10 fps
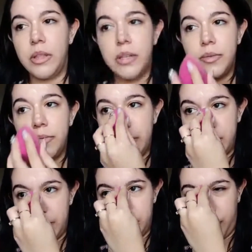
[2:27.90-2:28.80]
And this one
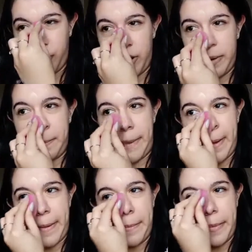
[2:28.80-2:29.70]
is just one
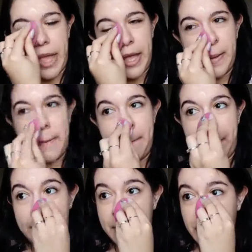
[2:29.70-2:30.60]
pump.
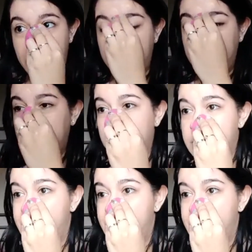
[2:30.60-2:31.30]
I might need